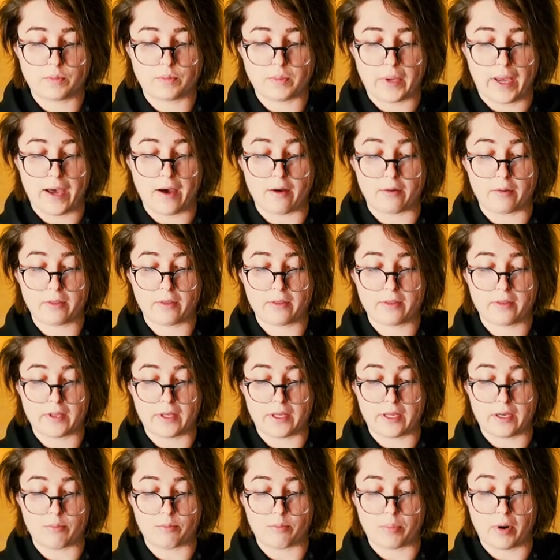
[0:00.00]
health
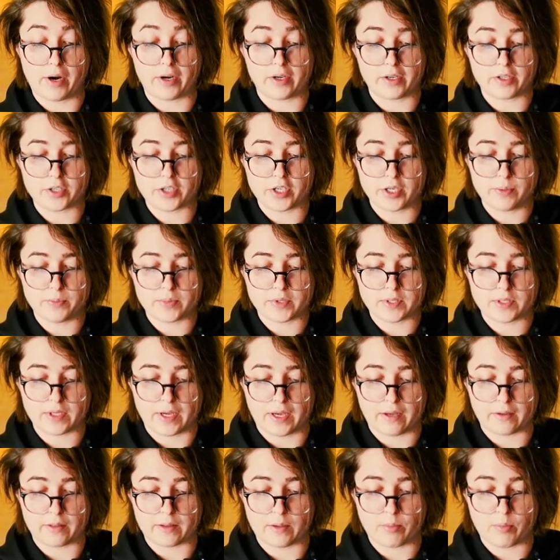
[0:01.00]
in partnerships,
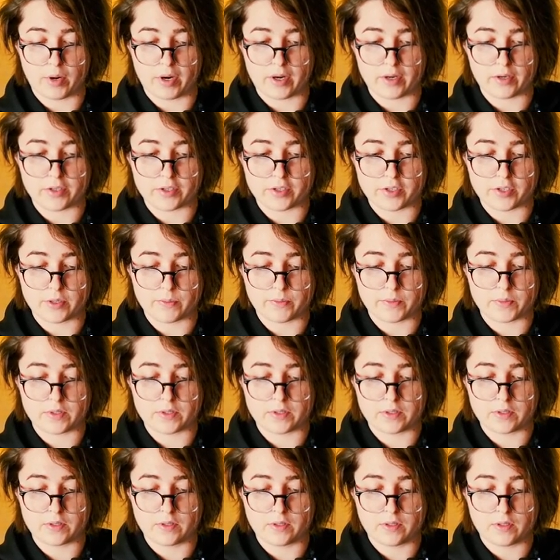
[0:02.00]
healthy
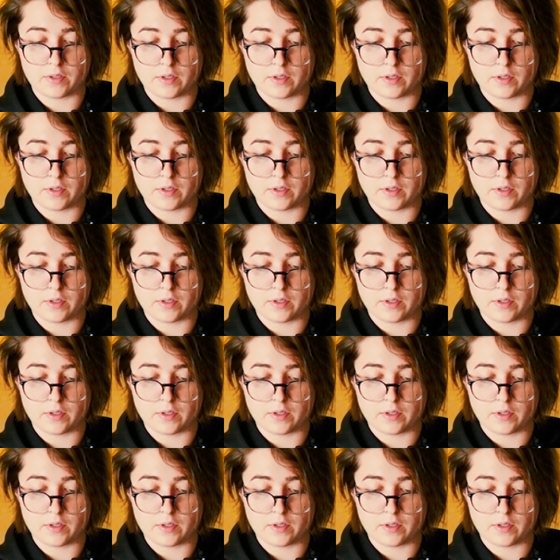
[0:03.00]
partnerships,